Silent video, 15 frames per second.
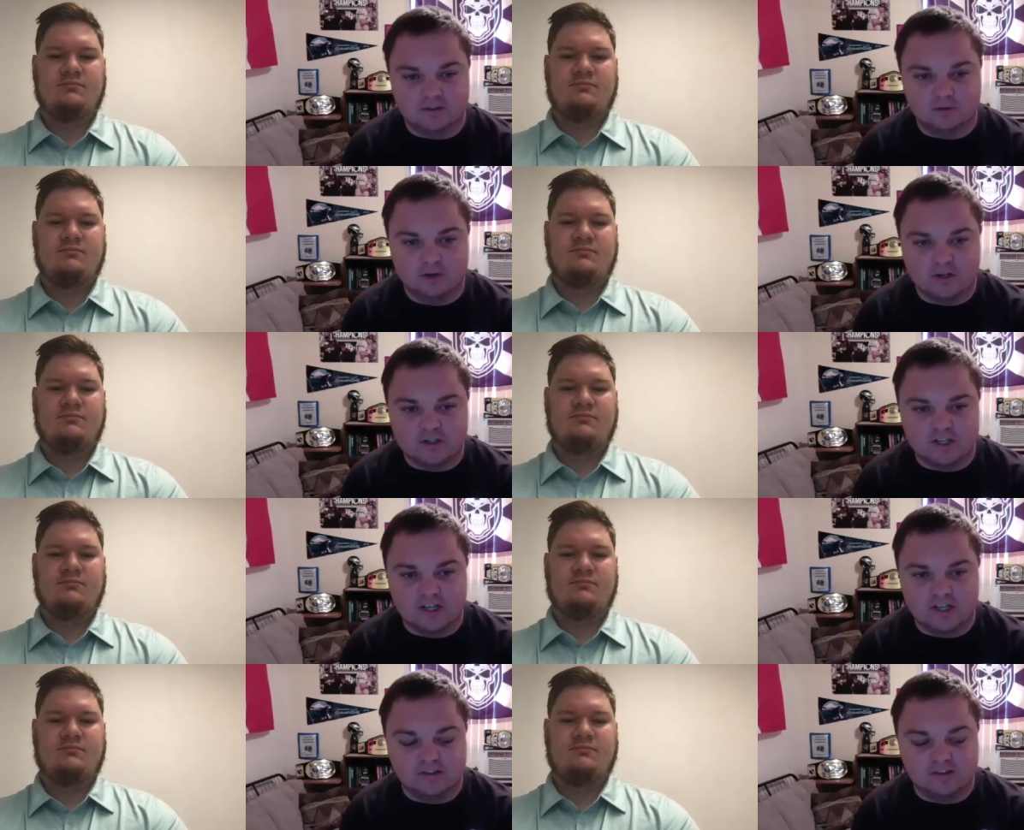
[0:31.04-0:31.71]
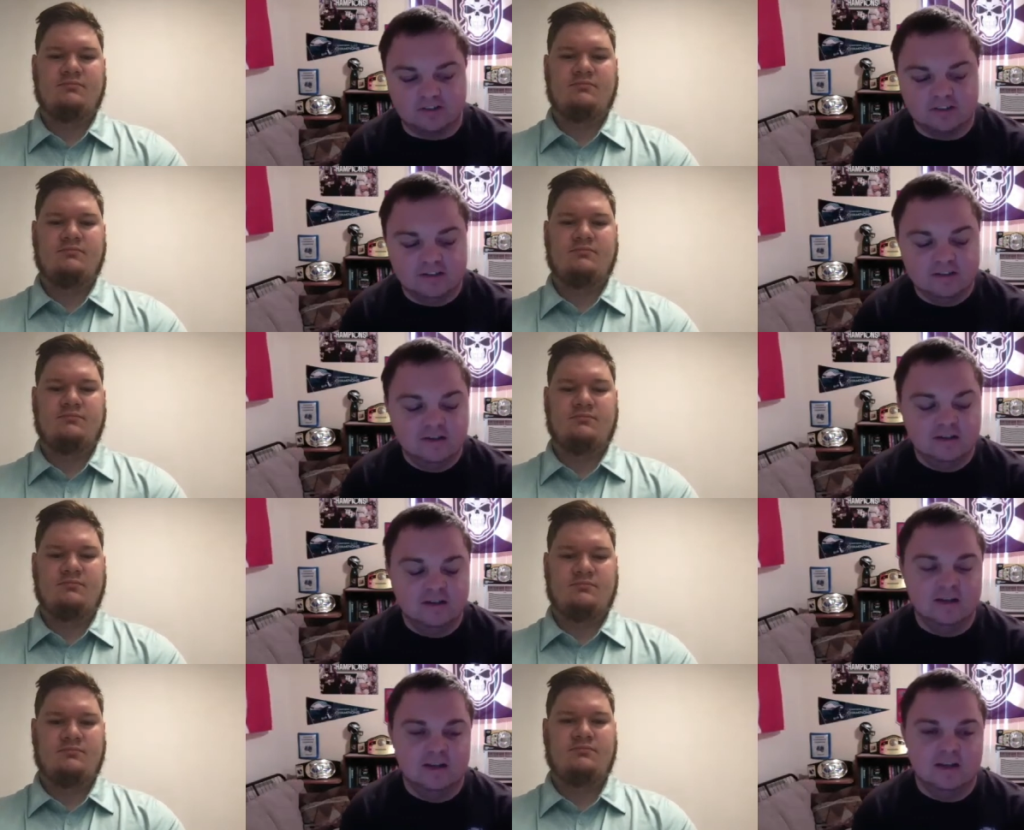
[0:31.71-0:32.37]
Speaker 1: Rush SC.
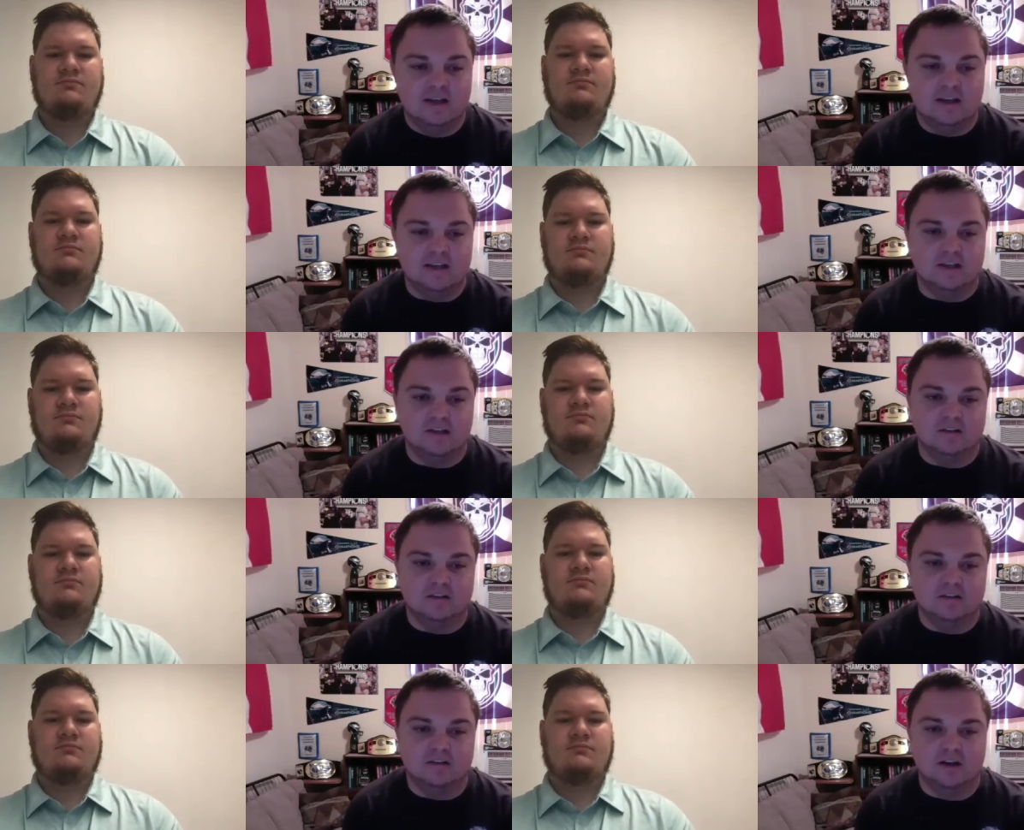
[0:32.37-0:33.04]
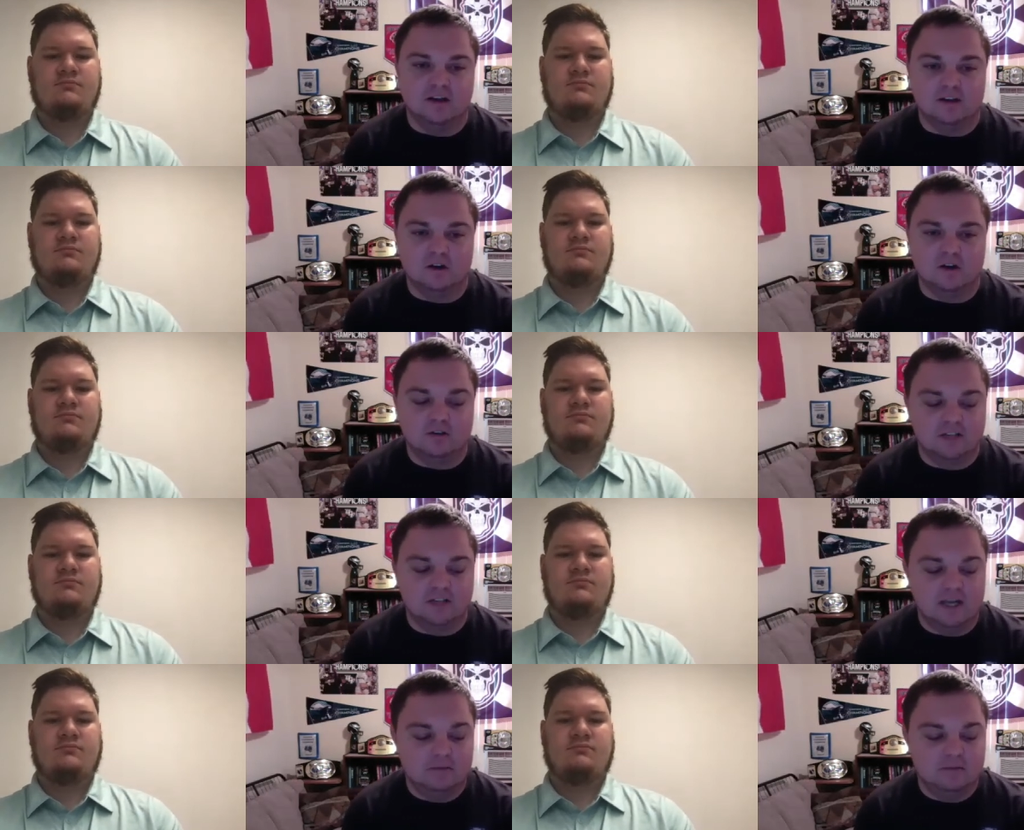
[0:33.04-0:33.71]
He has uh,
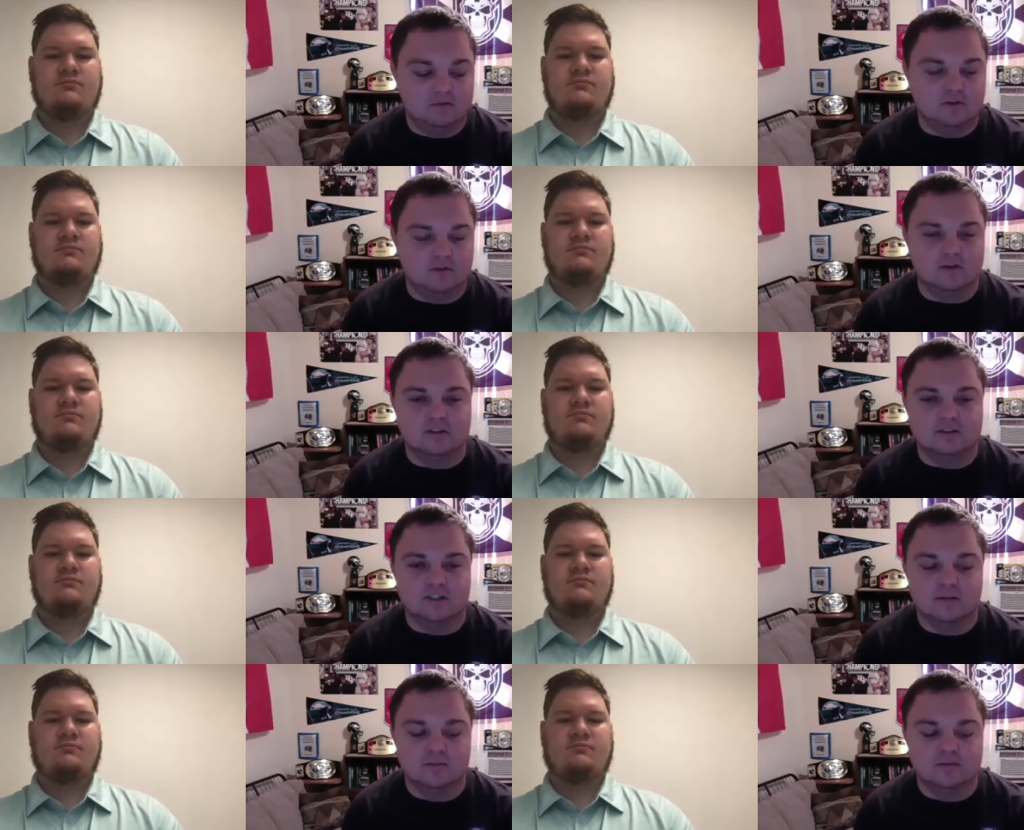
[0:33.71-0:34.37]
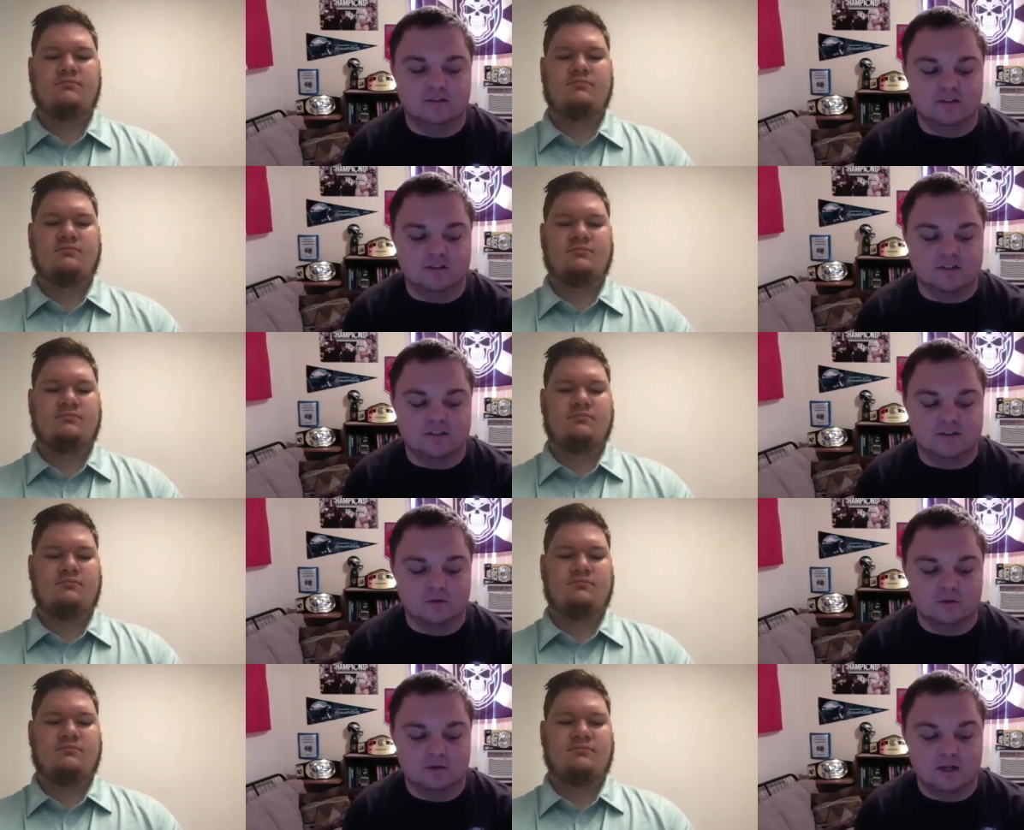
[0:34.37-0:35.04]
called games for clubs such
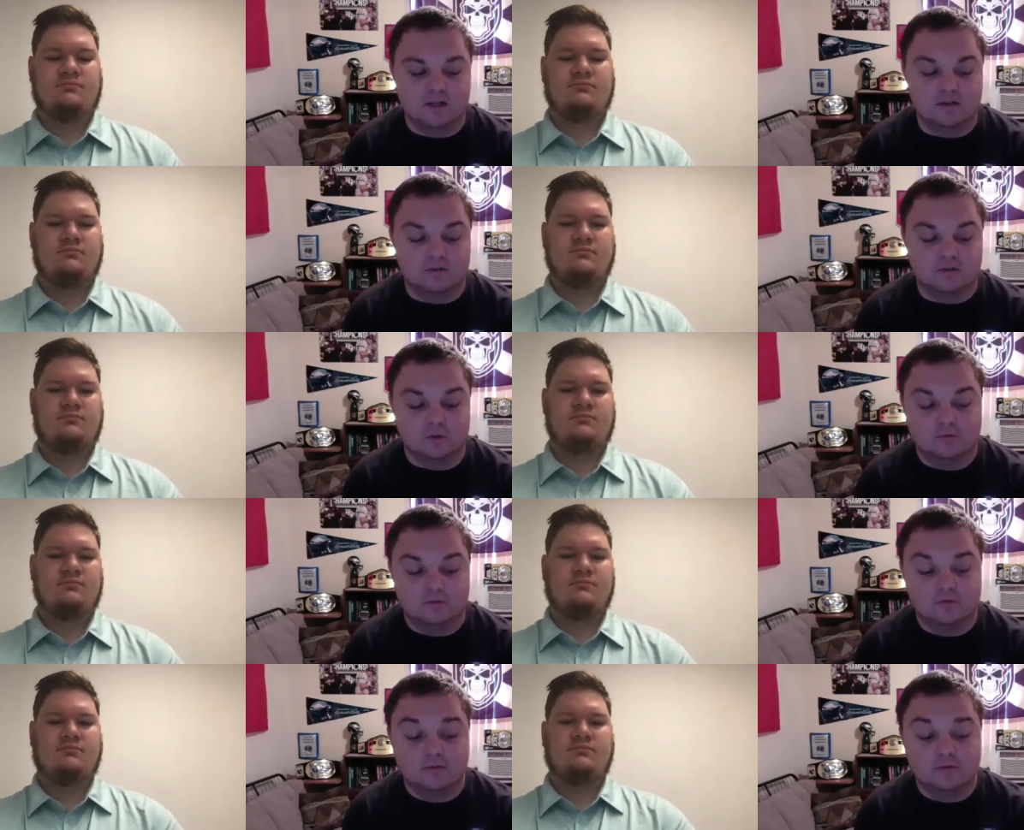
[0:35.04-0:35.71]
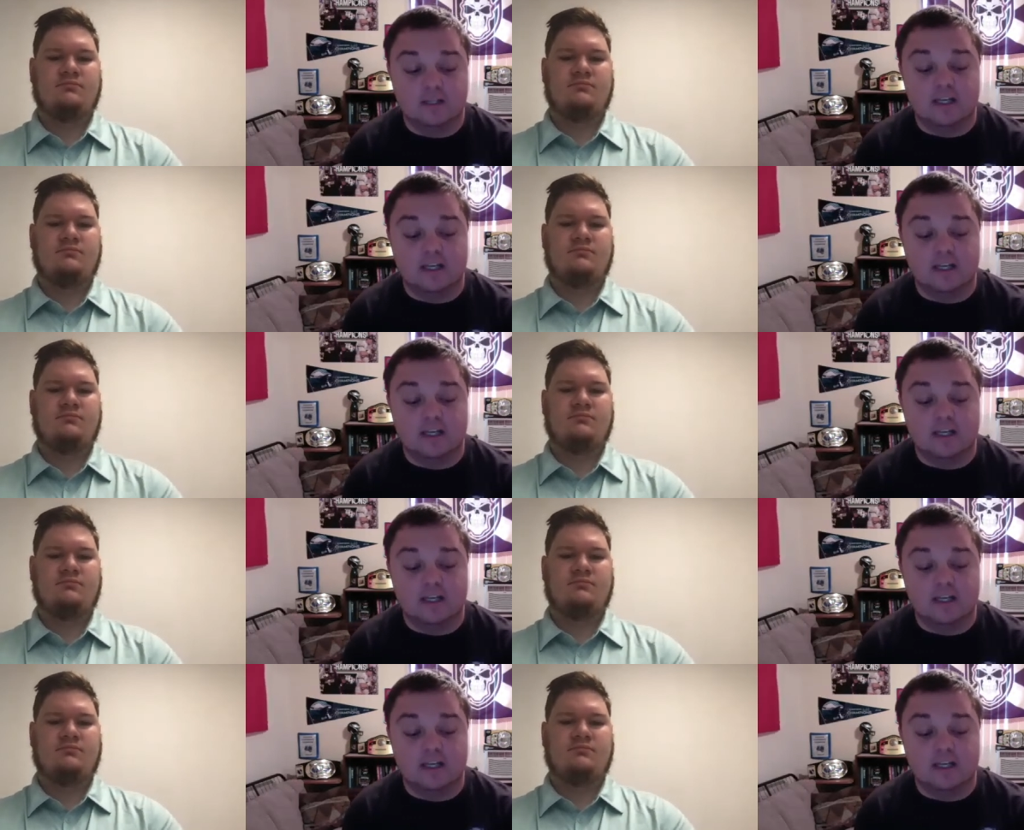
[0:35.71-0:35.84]
as Nor- as North the